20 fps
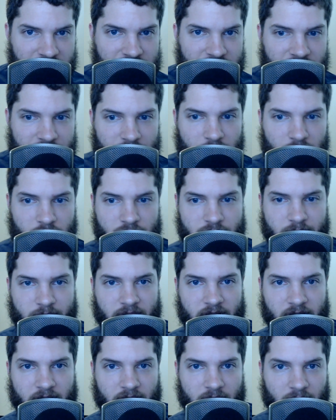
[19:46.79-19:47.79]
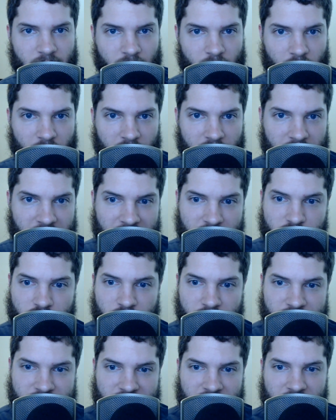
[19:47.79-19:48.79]
mostly were
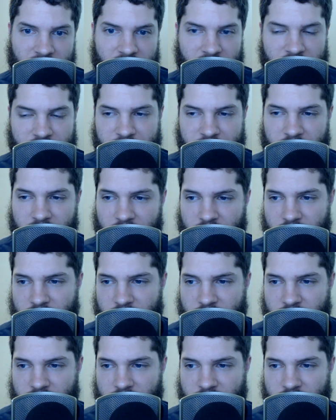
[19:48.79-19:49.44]
interested in these videos,